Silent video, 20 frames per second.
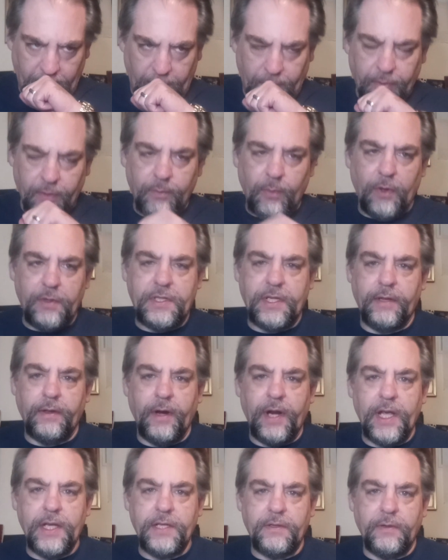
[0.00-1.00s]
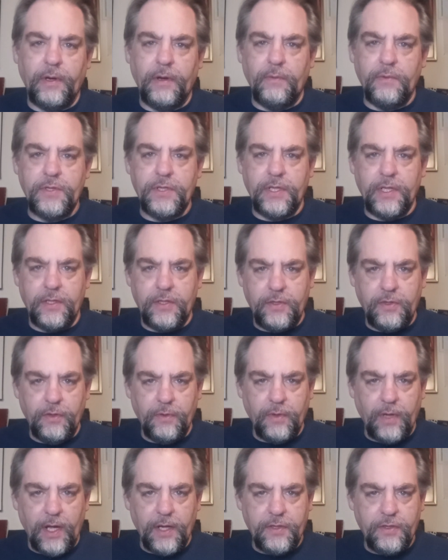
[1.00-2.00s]
Through most of their history, it was
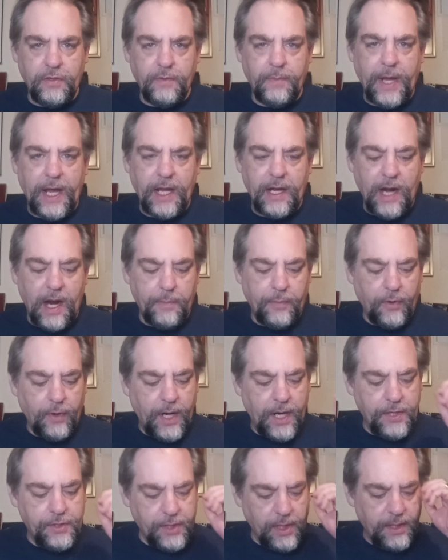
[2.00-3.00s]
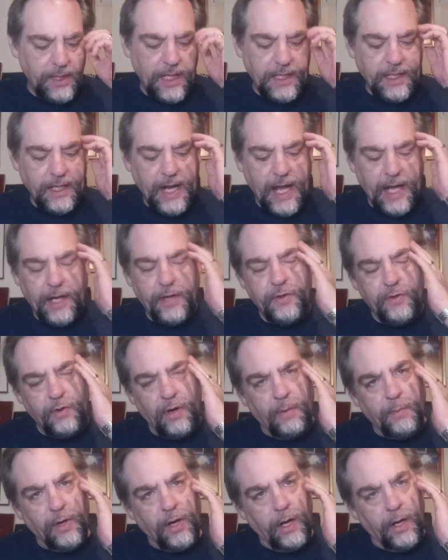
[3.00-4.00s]
a two-man operation. They did add a
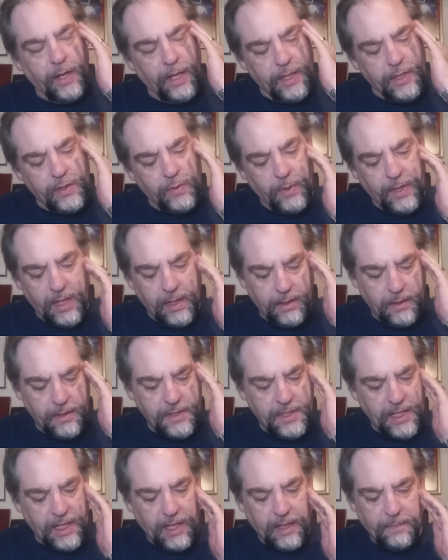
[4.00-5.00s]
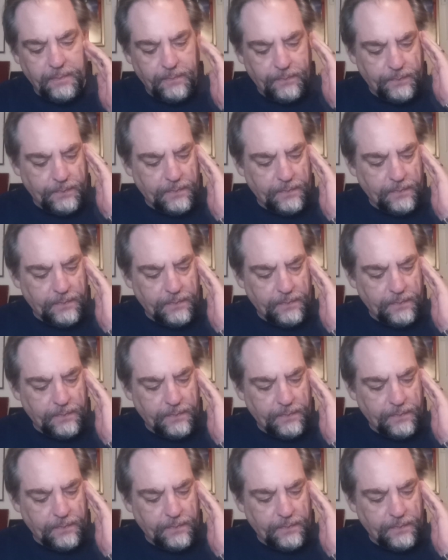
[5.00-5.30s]
drummer in 2013.